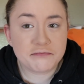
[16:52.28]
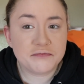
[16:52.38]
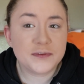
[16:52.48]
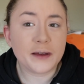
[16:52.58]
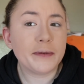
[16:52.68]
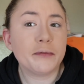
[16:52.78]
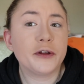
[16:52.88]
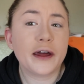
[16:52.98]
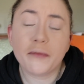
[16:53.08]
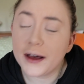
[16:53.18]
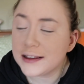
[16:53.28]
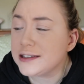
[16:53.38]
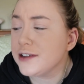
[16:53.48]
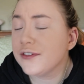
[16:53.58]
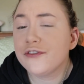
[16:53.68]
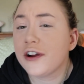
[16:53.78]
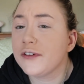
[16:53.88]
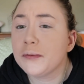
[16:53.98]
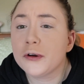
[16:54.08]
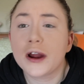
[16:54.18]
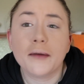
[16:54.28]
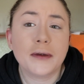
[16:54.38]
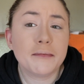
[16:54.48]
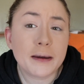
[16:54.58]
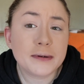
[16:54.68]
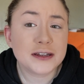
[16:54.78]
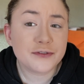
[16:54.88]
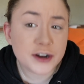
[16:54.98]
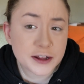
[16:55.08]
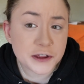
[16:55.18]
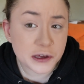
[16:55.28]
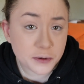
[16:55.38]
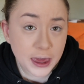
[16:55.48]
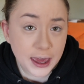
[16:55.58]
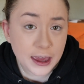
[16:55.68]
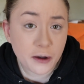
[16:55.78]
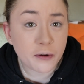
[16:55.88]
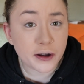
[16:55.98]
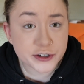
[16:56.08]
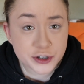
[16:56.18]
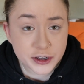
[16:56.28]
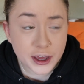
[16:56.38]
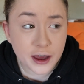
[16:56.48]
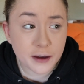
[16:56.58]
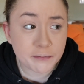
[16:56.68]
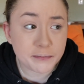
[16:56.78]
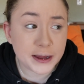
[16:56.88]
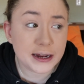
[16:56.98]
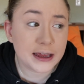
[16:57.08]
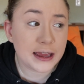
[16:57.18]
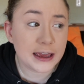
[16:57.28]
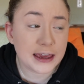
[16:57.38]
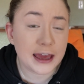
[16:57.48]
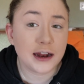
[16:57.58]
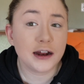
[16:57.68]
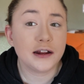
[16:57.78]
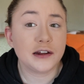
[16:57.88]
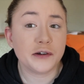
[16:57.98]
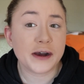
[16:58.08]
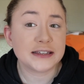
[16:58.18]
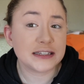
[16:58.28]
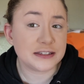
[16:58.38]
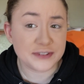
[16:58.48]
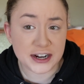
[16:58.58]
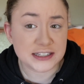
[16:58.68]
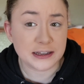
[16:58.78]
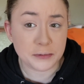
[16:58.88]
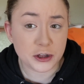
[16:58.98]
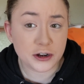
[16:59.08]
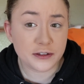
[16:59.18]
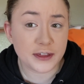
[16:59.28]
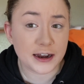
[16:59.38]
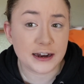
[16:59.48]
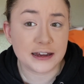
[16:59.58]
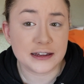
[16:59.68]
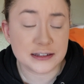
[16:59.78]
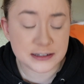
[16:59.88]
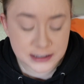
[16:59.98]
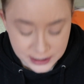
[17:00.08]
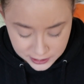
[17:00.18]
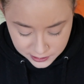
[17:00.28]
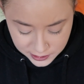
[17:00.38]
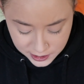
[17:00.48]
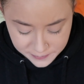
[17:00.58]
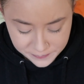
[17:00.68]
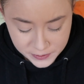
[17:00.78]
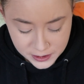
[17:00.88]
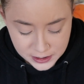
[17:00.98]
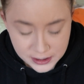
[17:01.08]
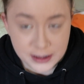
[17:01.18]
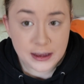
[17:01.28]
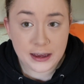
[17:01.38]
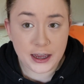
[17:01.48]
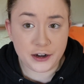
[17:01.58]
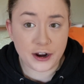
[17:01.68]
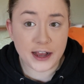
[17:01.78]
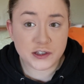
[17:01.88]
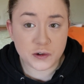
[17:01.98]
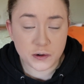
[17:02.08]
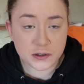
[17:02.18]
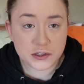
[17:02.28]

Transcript: Some people are like, well, it's different for every program. It might be different in the UK or Australia, but in Canada and the US, it's very similar than it is in your high school.